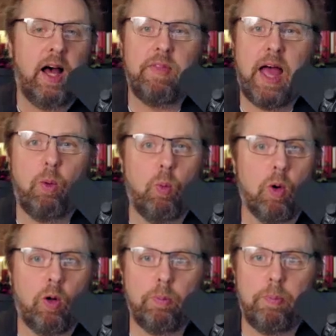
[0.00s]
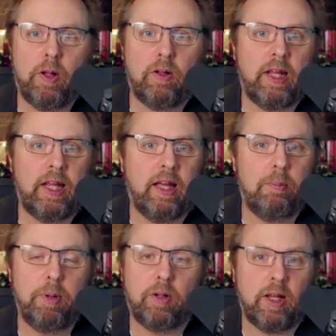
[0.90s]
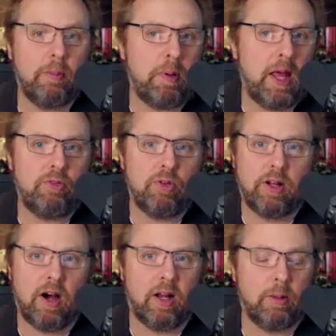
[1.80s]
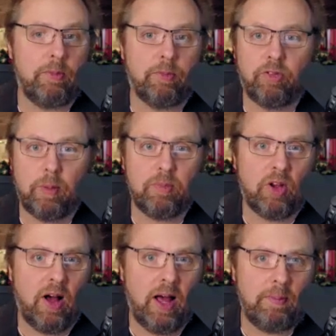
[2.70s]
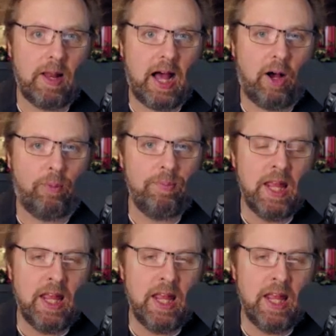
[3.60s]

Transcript: of that world building, uh, building a patriot economy for some time now.